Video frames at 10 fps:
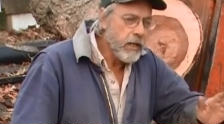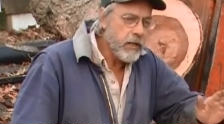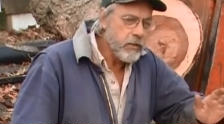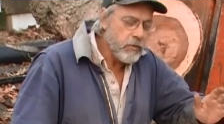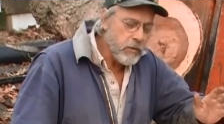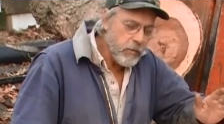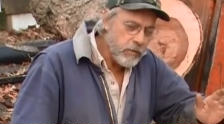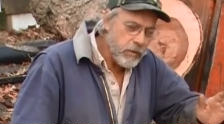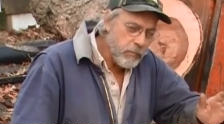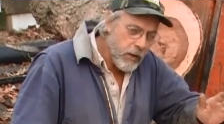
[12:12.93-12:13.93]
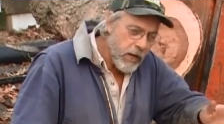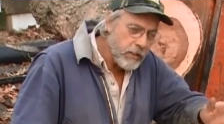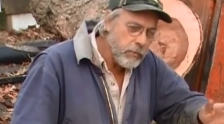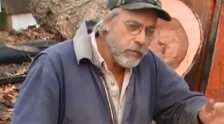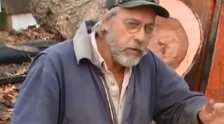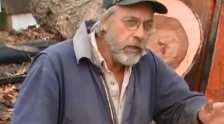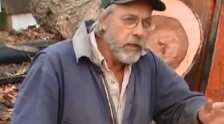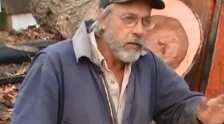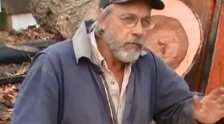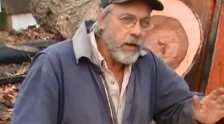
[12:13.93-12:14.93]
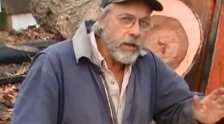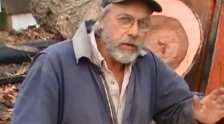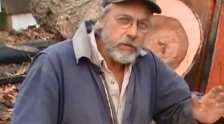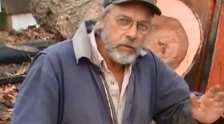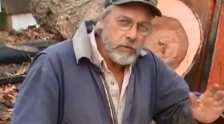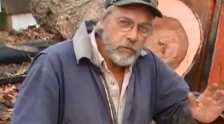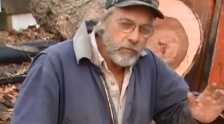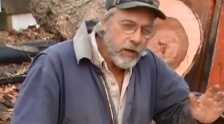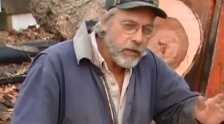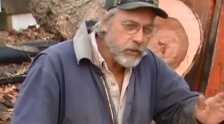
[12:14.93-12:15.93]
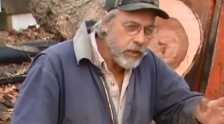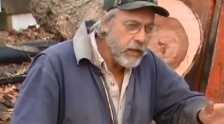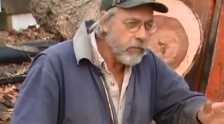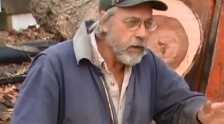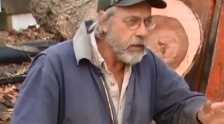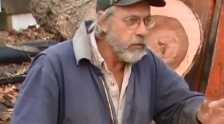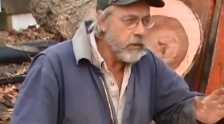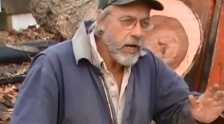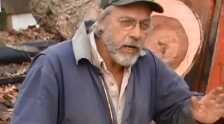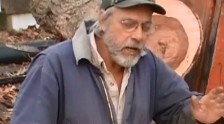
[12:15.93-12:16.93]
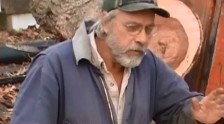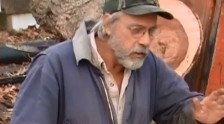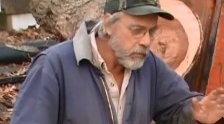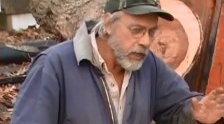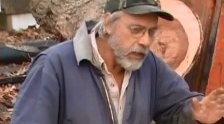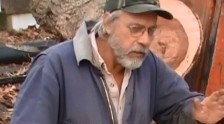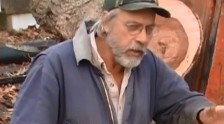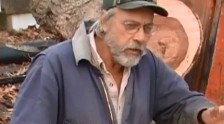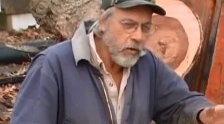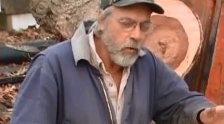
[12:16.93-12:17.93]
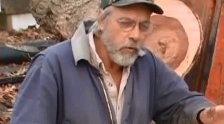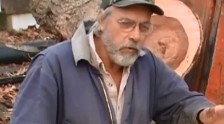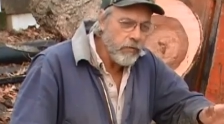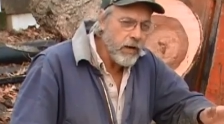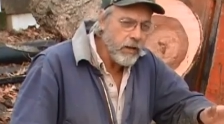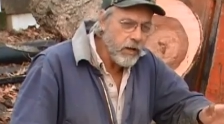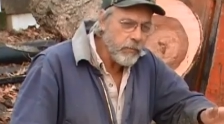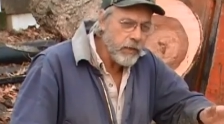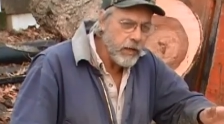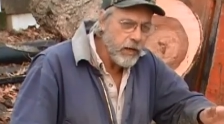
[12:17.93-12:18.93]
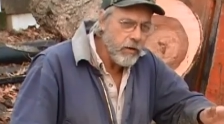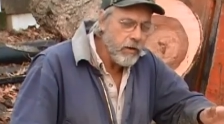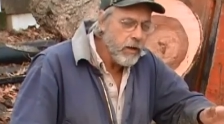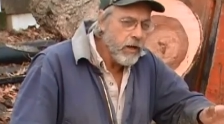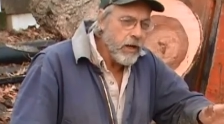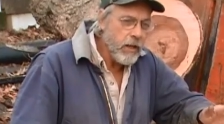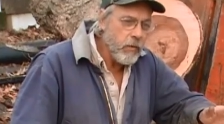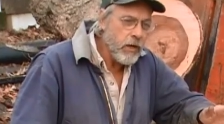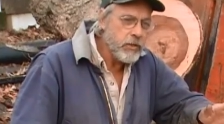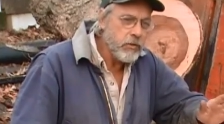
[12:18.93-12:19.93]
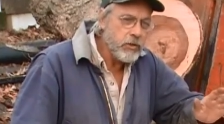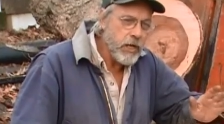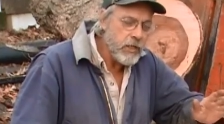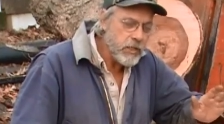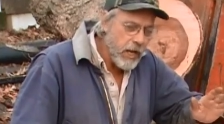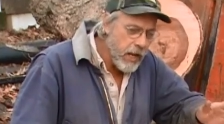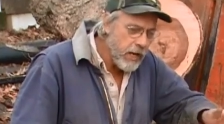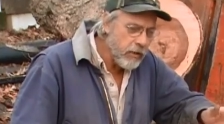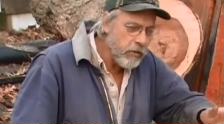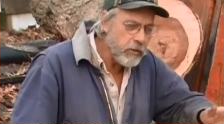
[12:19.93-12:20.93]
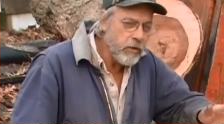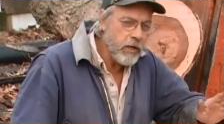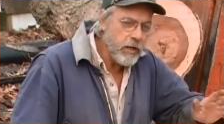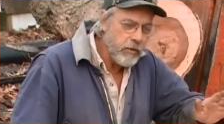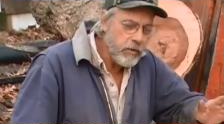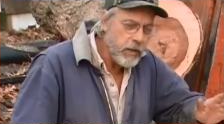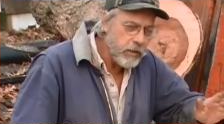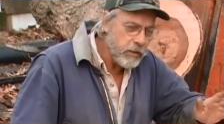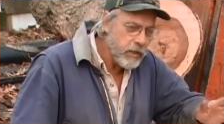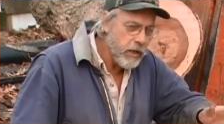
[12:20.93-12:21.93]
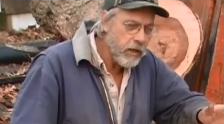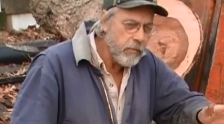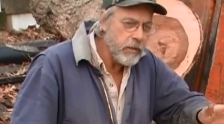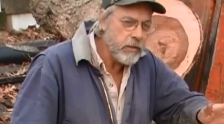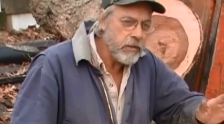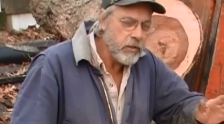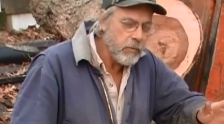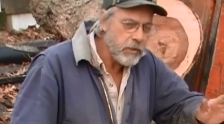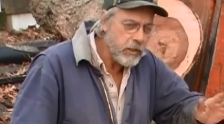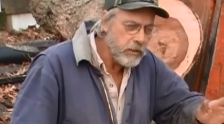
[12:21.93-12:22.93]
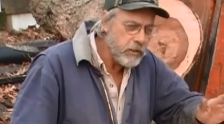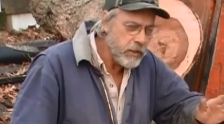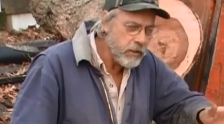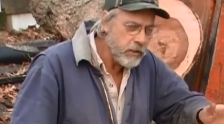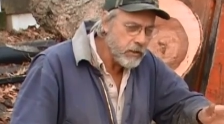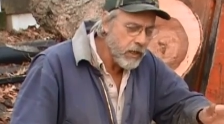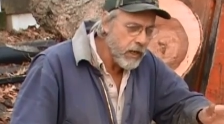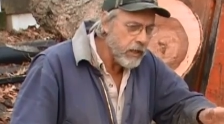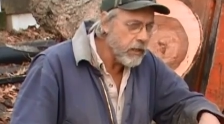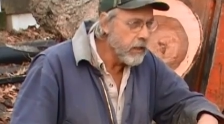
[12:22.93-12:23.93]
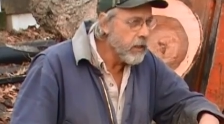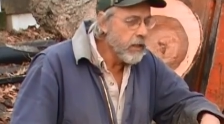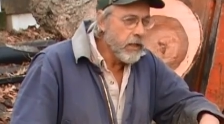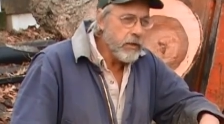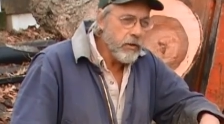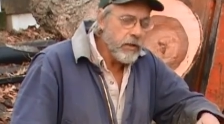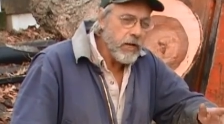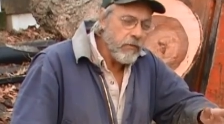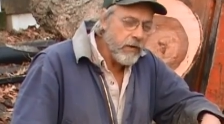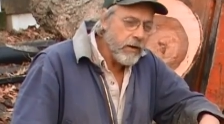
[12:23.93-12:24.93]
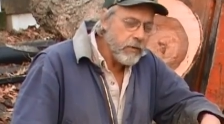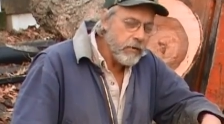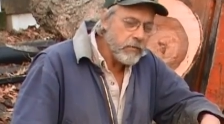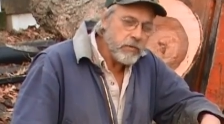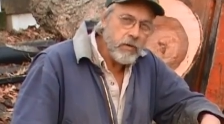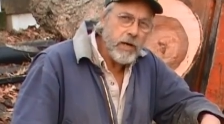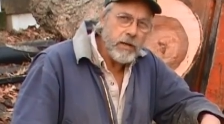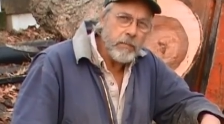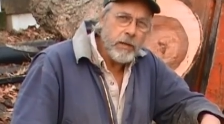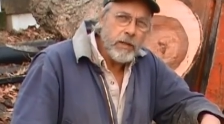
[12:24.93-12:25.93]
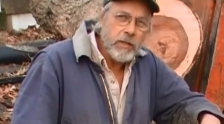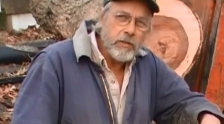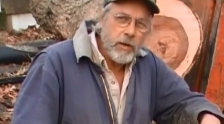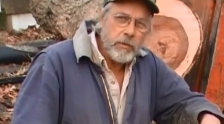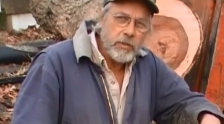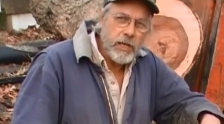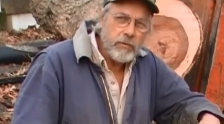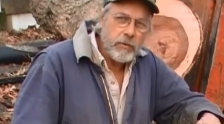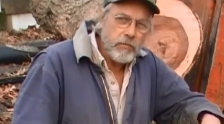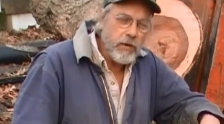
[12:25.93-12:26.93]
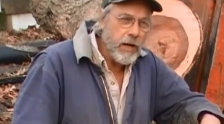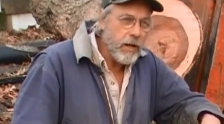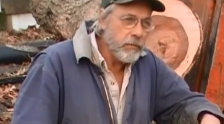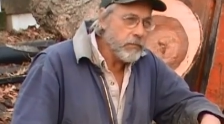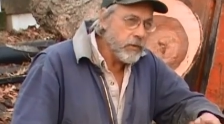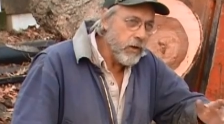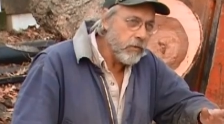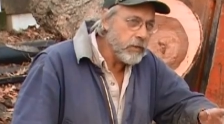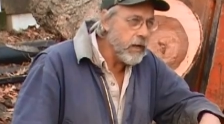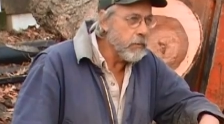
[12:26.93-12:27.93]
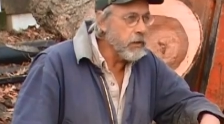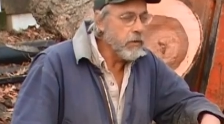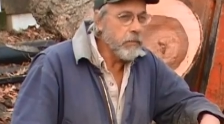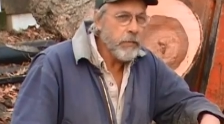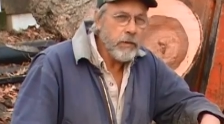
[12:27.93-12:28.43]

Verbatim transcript: it's almost impossible to file to, to file a chain right. You've got to have some kind of thing to hold the file up in the air, otherwise you'll change the angle and you'll undercut the cutter because it's so much easier to cut the side. The other thing I found when I was grinding sharpening chains with a file a long time ago